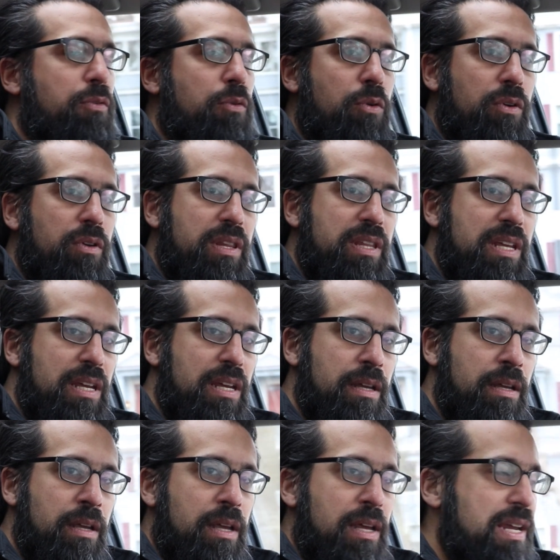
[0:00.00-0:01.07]
for the
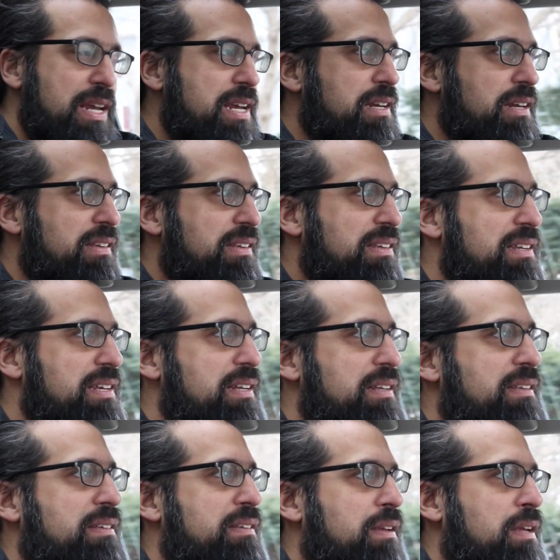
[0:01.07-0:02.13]
heated
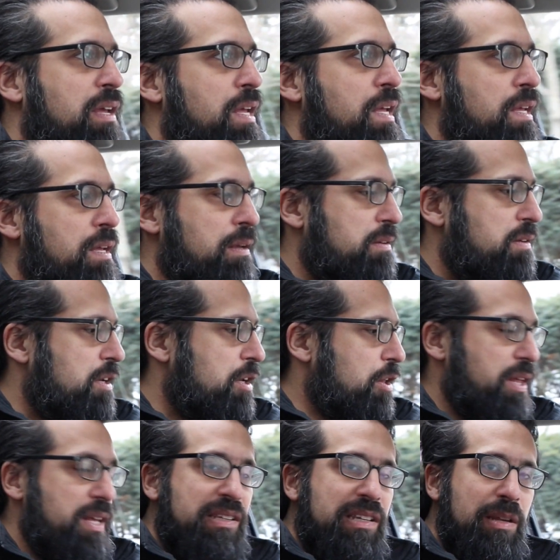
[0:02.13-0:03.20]
seats, you
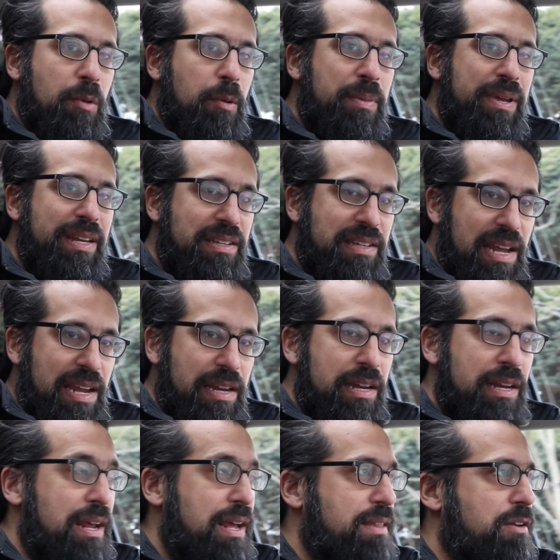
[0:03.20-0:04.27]
know, they seem a bit
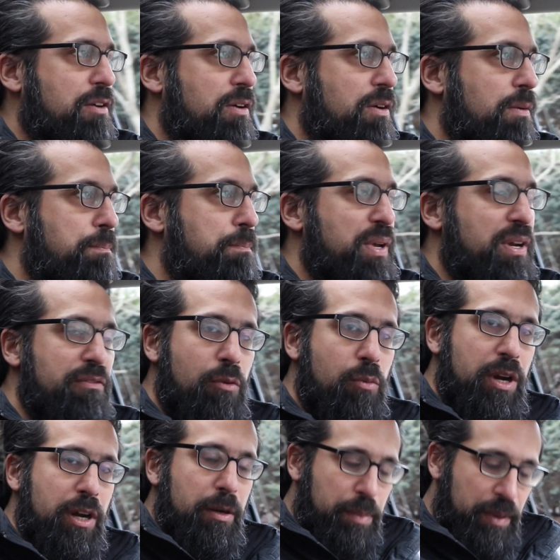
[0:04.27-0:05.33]
dated and they're in a bit of a
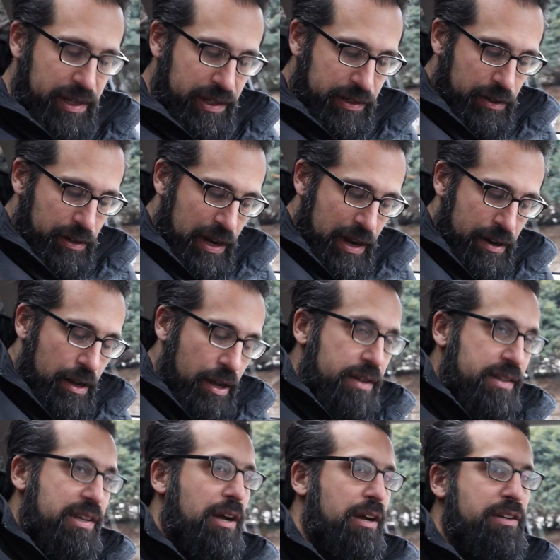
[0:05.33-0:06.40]
weird place. They're kind
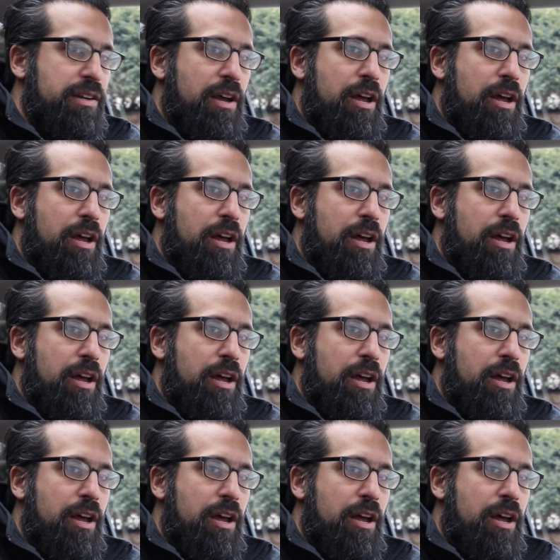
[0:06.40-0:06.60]
of tucked